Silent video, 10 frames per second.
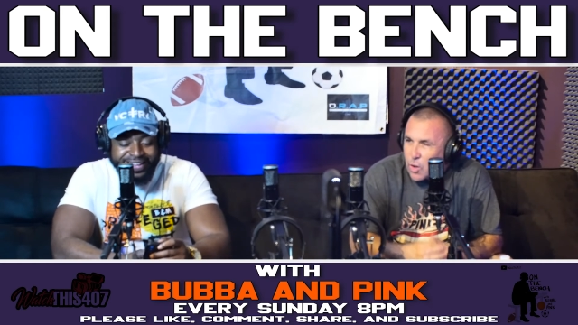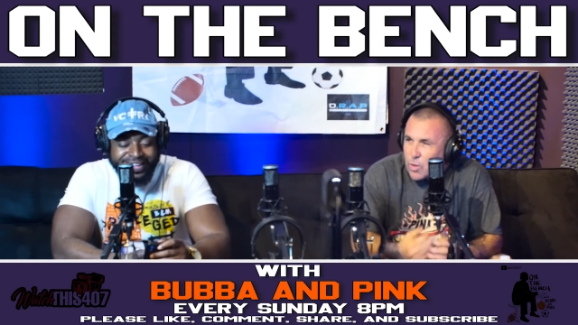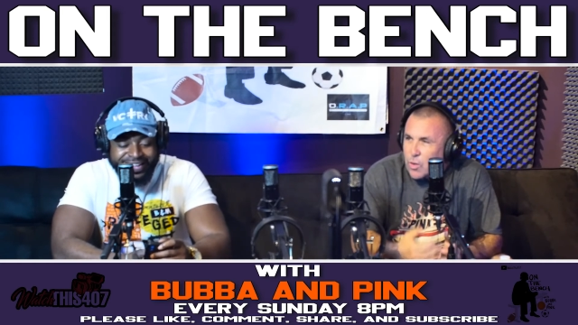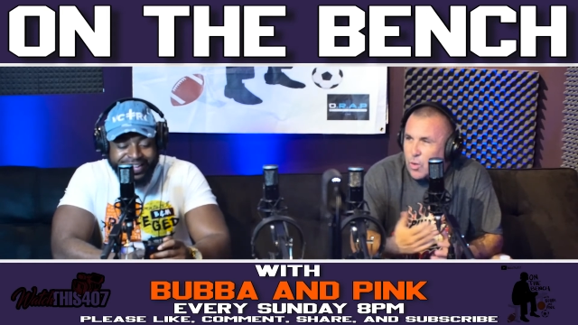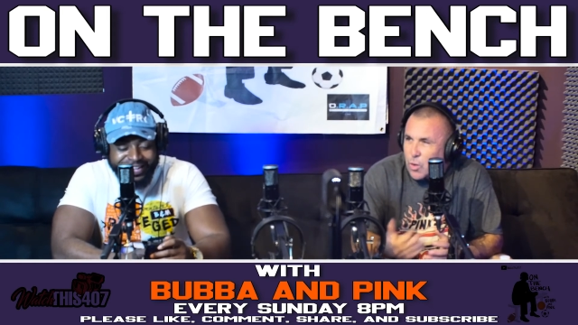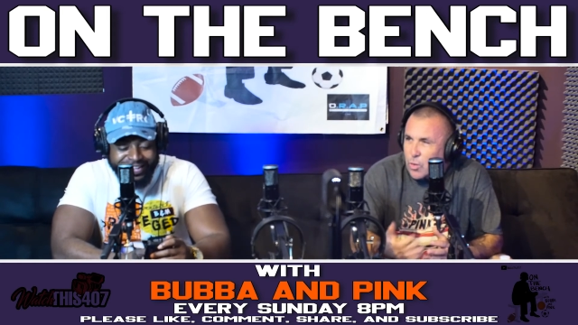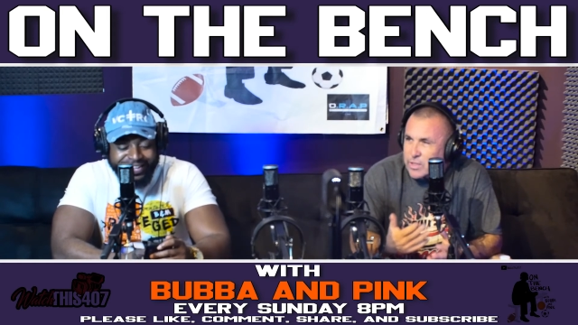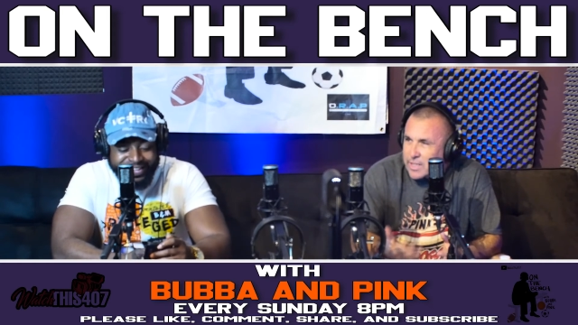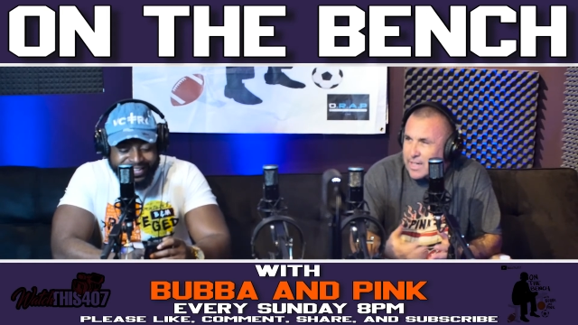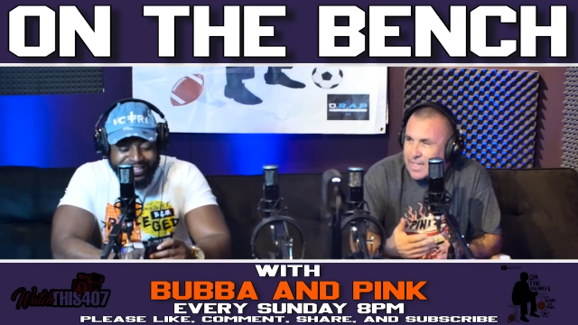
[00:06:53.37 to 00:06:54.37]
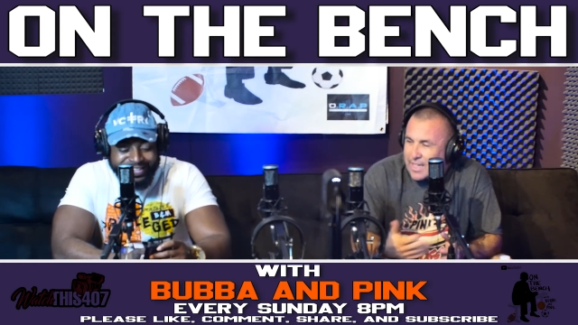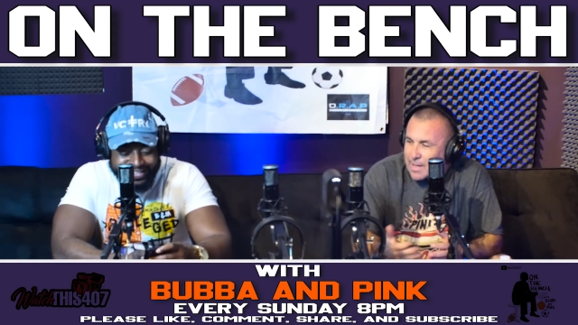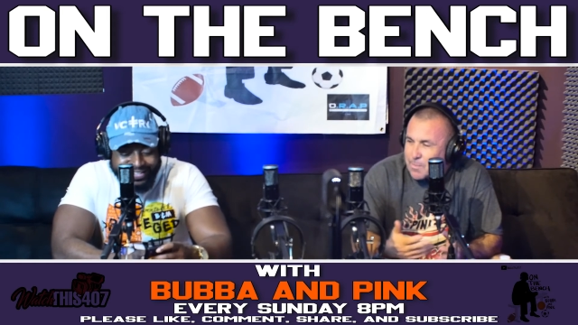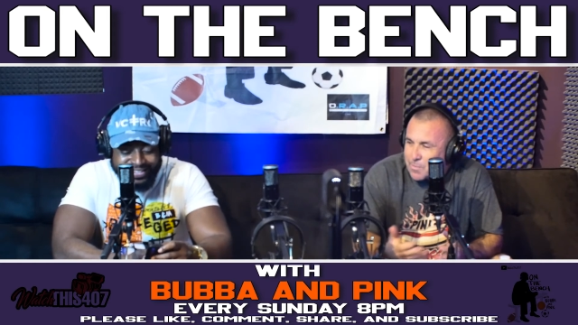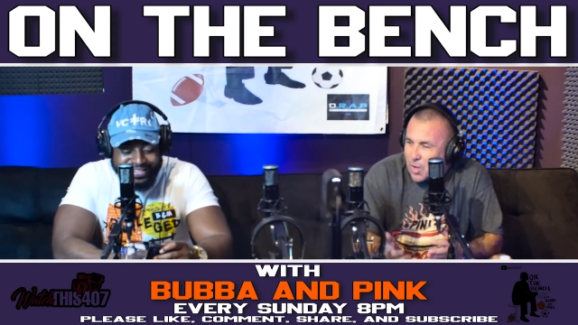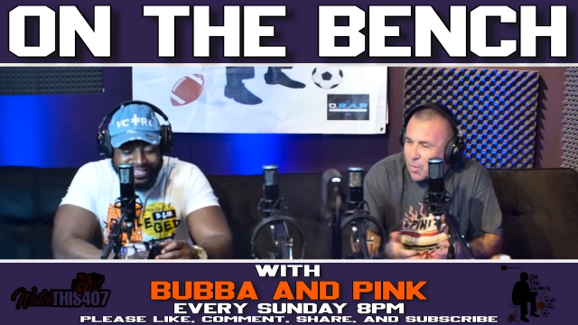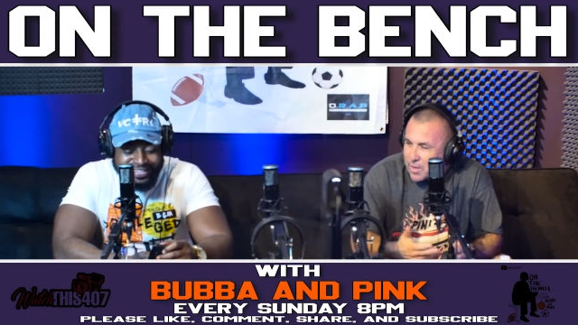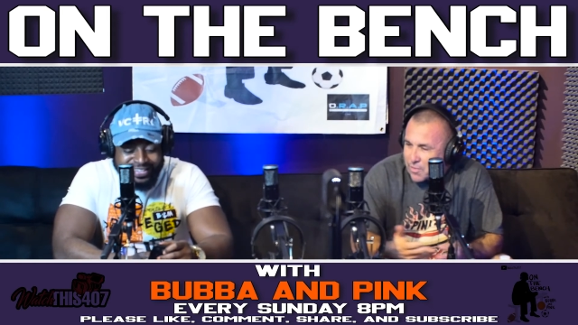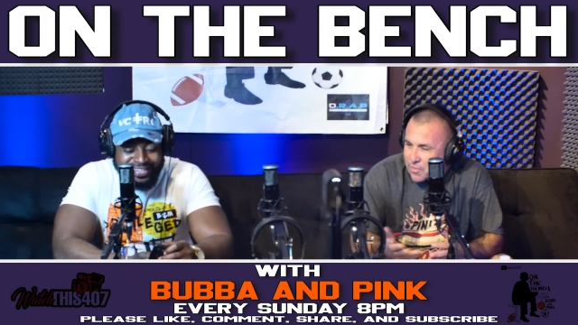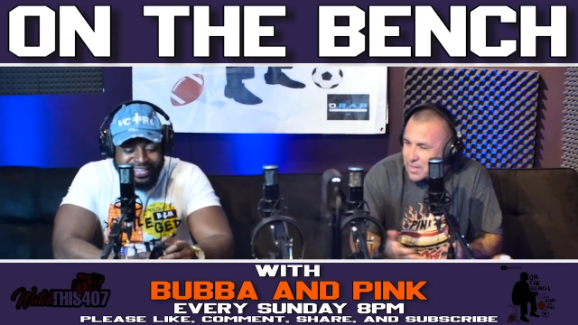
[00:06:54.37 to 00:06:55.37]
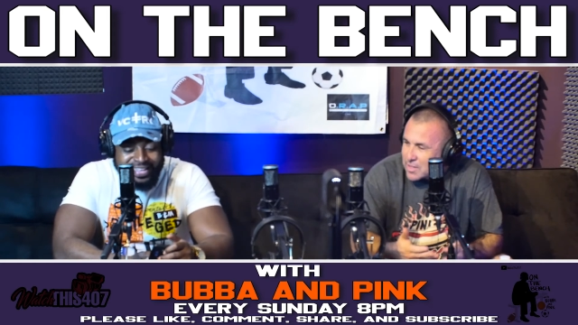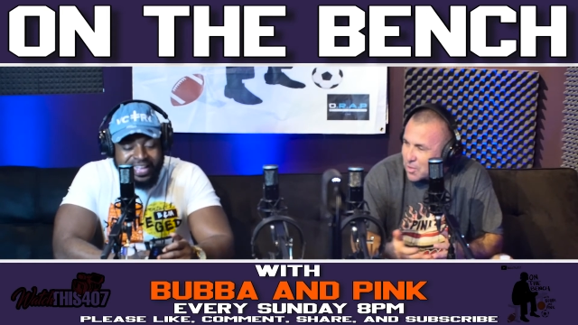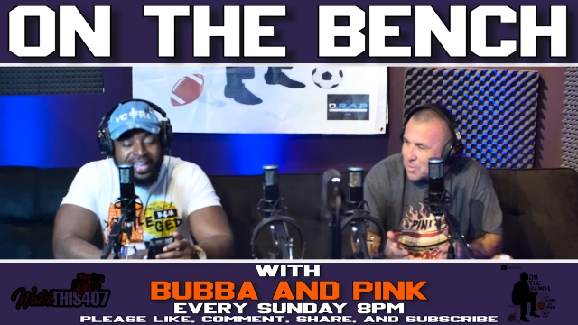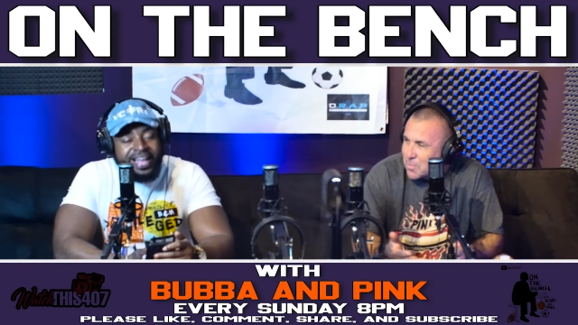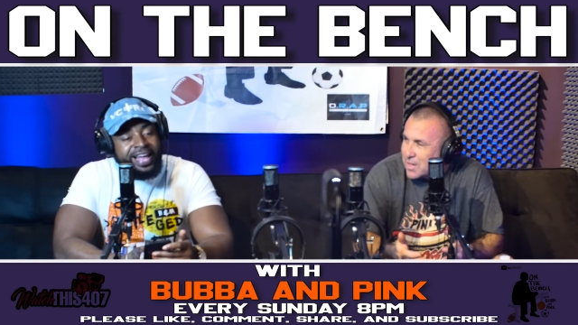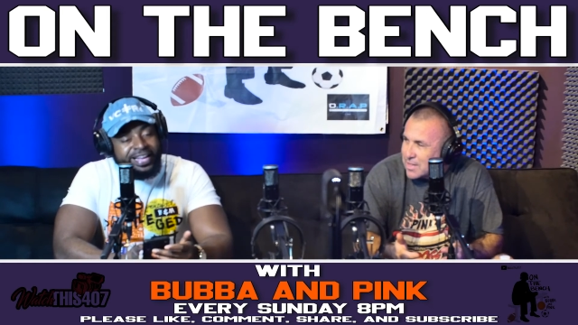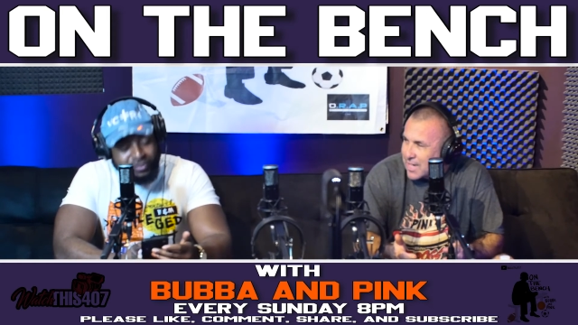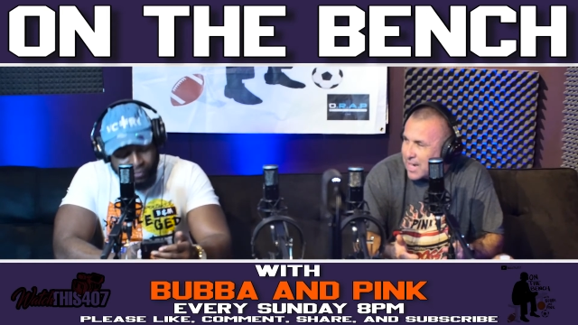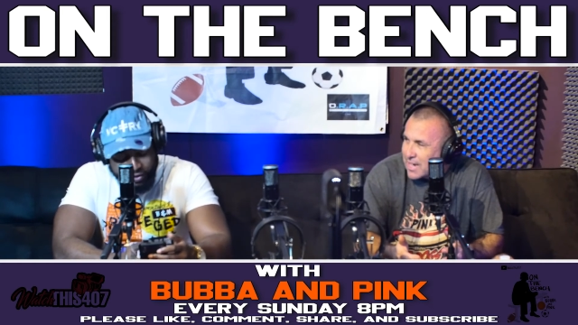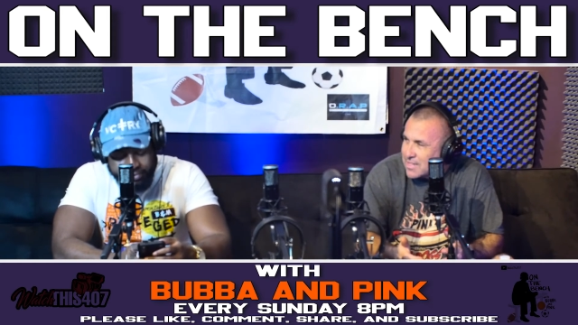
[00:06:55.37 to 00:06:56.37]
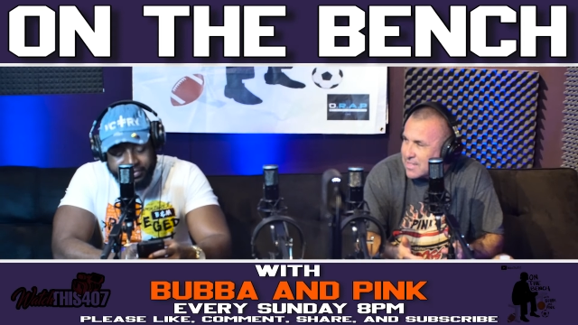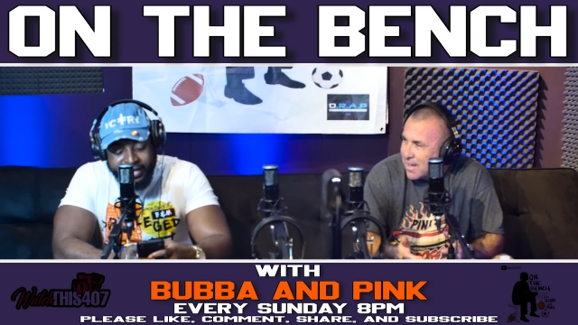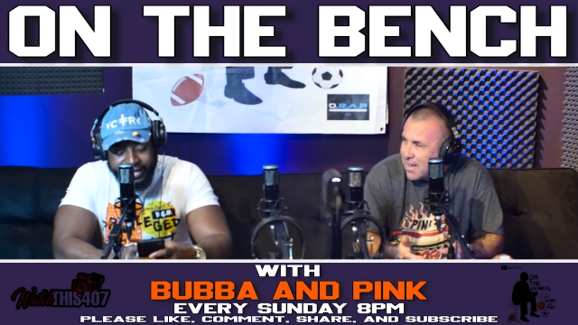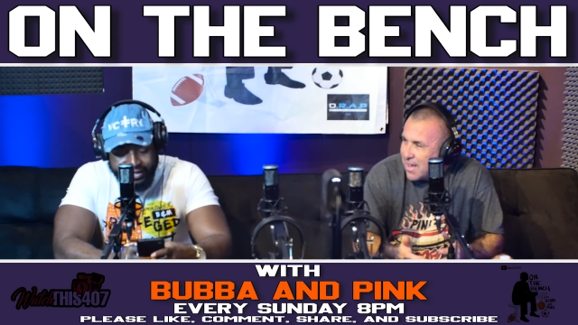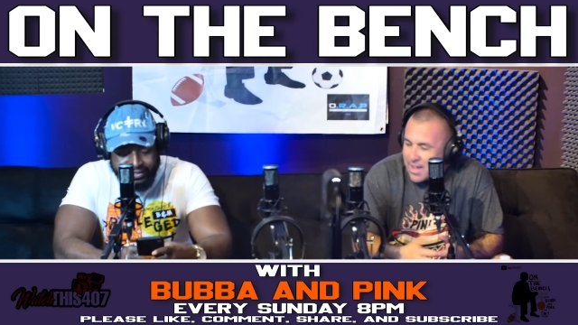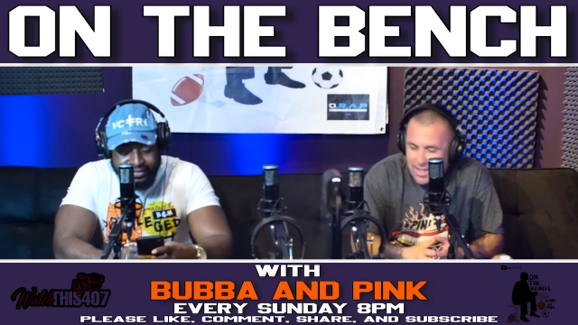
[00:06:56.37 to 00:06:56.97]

Speaker 1: who who's gonna keep going for these home runs? That's dates, what I'm saying.